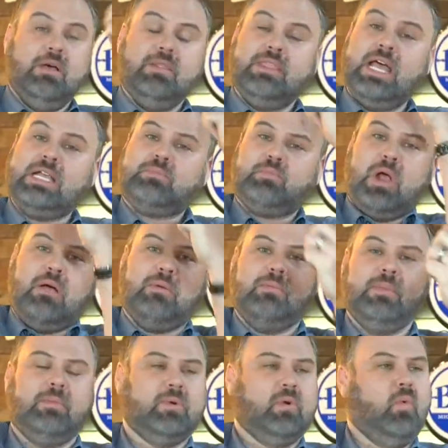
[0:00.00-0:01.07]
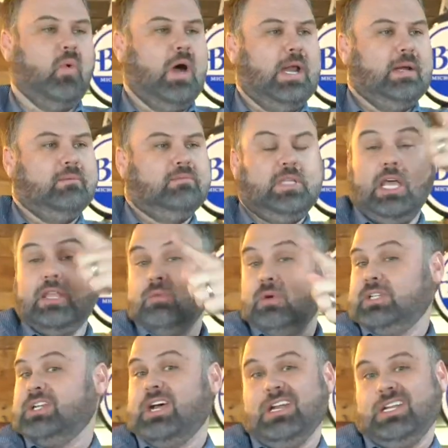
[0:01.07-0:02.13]
That's problem number one. The other
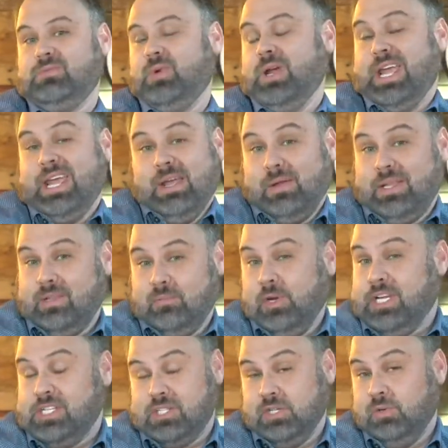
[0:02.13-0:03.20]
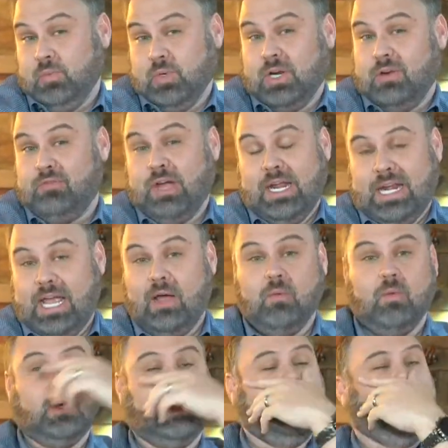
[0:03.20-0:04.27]
one's on its way, we assume. We're going to find out.
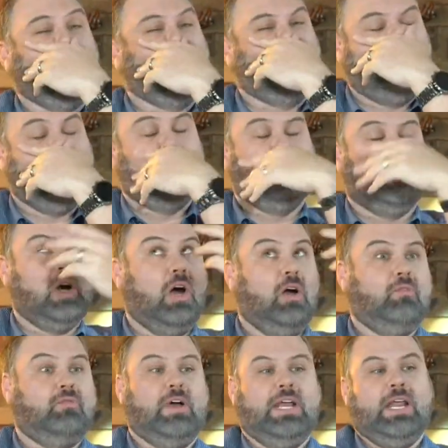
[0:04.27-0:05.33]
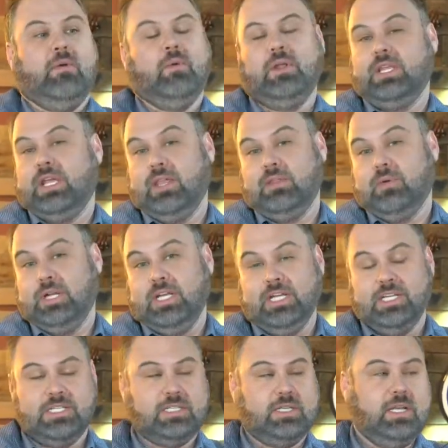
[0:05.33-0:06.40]
We're going to give them a call and find out where the other one
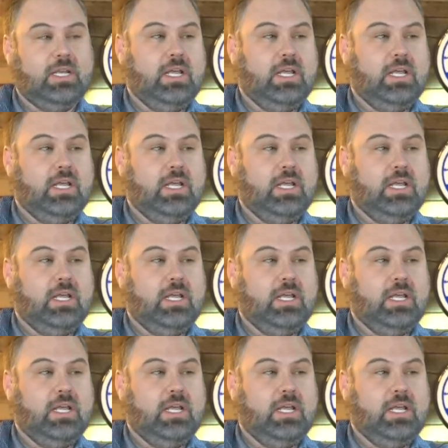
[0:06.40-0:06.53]
is.